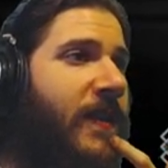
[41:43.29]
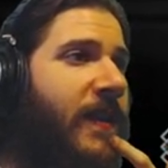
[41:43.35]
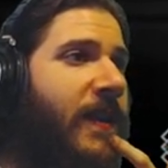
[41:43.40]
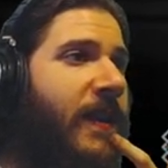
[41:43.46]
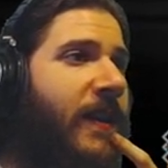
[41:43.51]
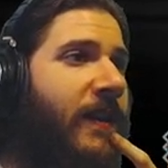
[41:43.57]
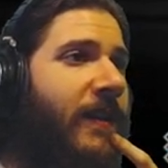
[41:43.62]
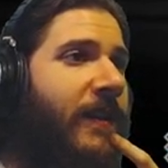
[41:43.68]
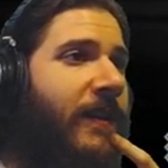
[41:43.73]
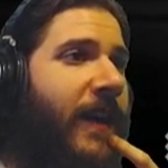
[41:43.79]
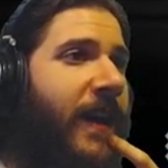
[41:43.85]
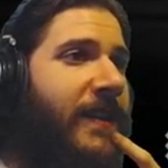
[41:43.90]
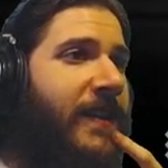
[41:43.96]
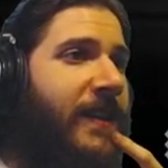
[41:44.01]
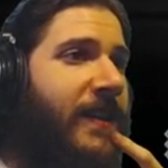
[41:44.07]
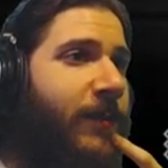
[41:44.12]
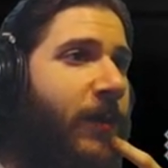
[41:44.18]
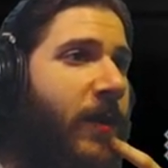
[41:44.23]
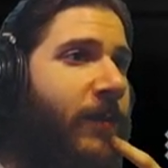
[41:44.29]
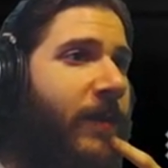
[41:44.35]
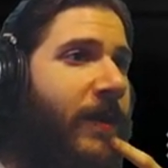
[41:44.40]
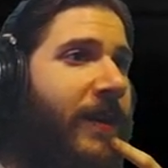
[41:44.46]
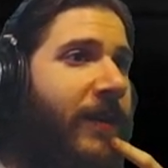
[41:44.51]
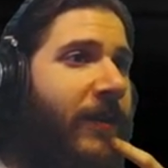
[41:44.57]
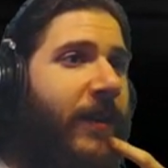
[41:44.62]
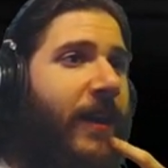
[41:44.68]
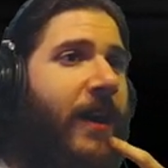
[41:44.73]
And the last
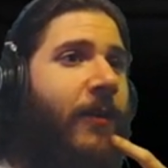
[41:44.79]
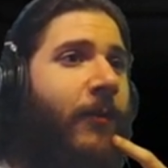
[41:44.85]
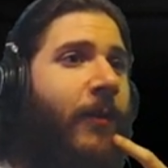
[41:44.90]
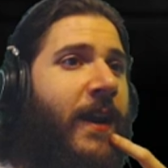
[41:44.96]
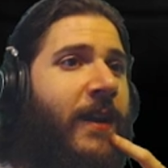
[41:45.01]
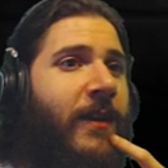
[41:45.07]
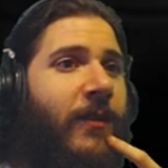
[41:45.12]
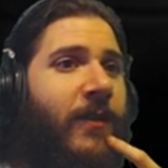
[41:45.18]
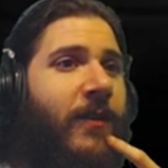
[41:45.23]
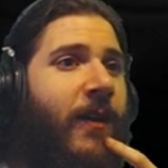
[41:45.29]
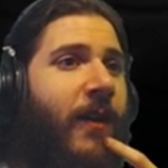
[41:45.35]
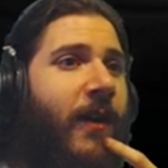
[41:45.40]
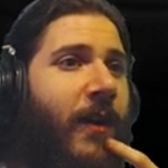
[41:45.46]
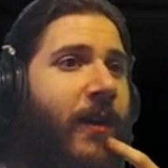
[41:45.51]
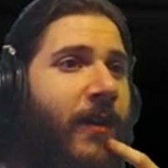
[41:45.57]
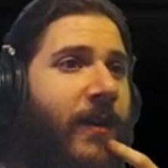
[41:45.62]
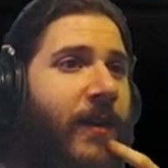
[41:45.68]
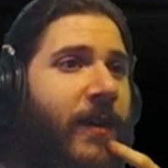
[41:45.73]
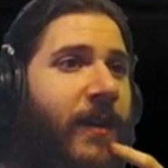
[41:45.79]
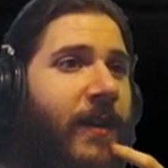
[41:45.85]
experiment nearly outran your car